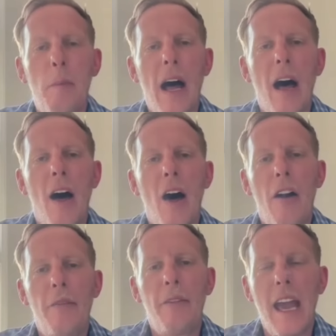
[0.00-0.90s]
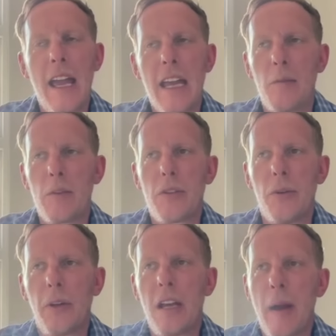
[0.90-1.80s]
but RFK was
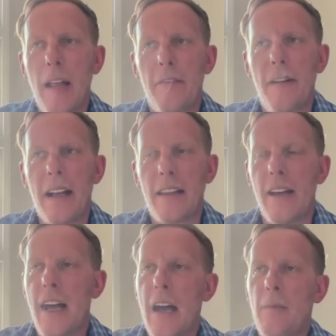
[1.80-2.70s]
talking about the fact that,